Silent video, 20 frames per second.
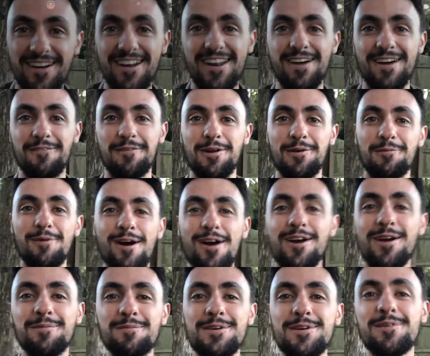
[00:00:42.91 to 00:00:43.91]
I want to
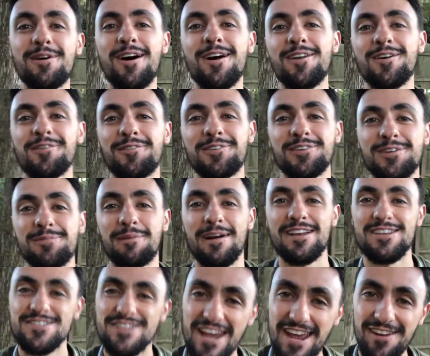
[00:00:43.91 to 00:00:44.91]
welcome you on over to my
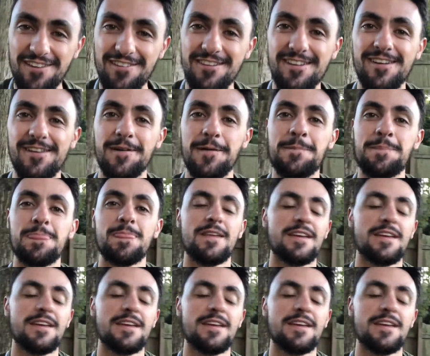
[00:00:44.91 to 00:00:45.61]
channel here.